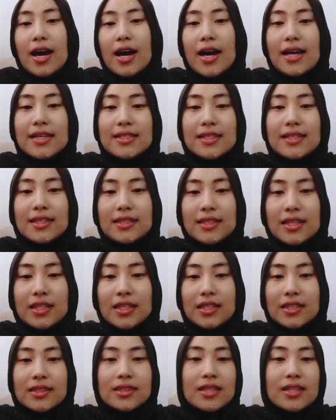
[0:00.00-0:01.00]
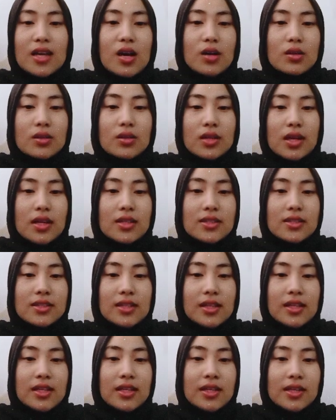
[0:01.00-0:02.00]
I think that now
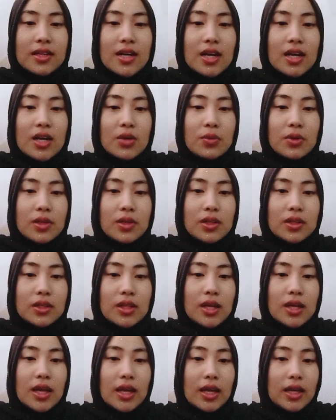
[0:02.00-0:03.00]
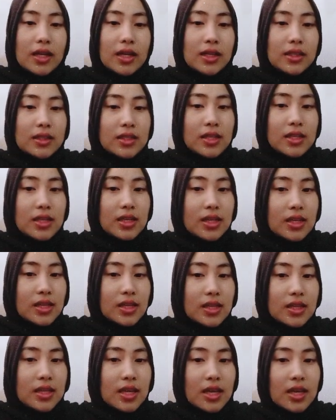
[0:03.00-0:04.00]
until here I will end
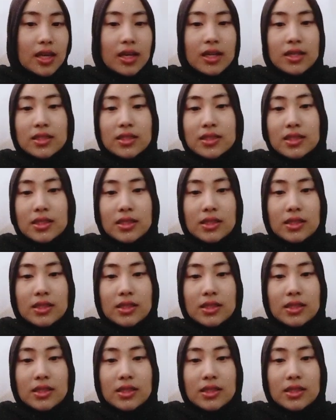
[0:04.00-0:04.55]
it, and